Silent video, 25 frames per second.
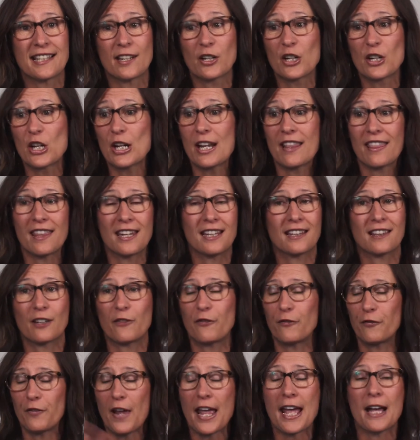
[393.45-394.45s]
They're going to think their
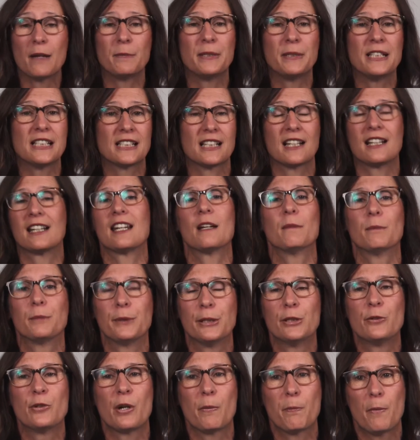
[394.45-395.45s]
family's going to get
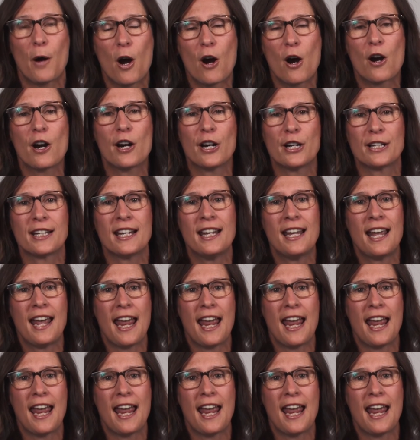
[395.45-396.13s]
blown apart.